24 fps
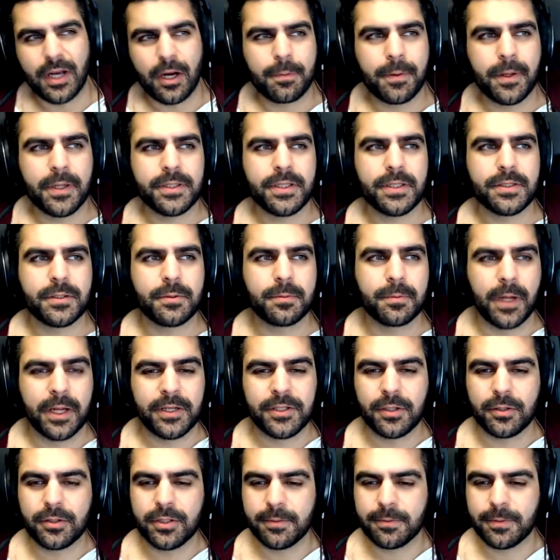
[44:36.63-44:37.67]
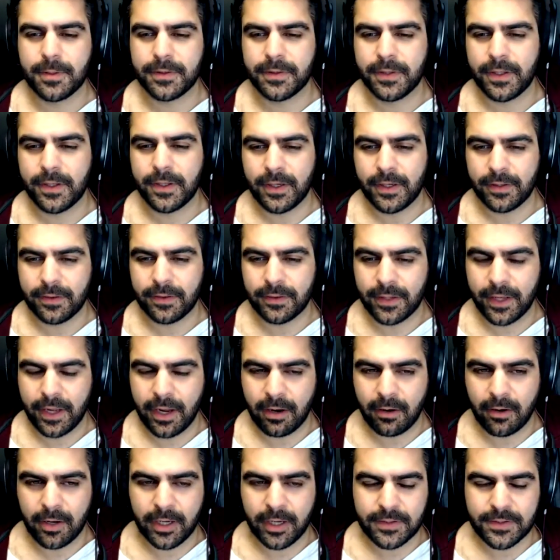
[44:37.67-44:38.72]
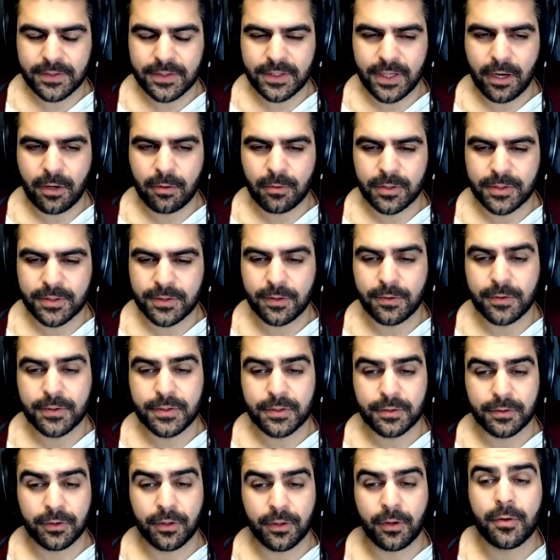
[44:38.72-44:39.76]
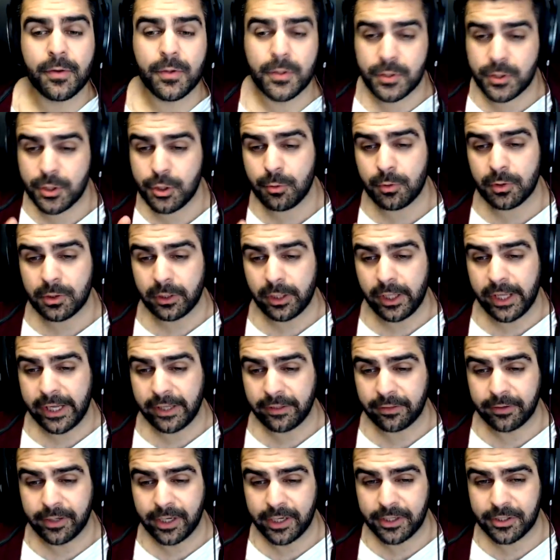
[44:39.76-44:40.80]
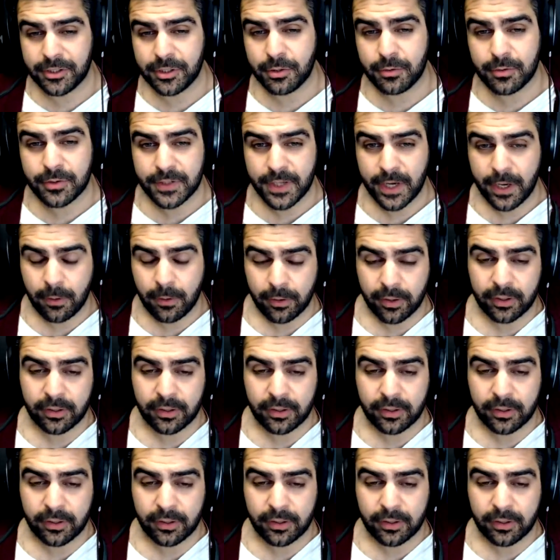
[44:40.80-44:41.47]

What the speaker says: Patch Kids I told you about the Airhead sours. Those you would like. They're not too sour.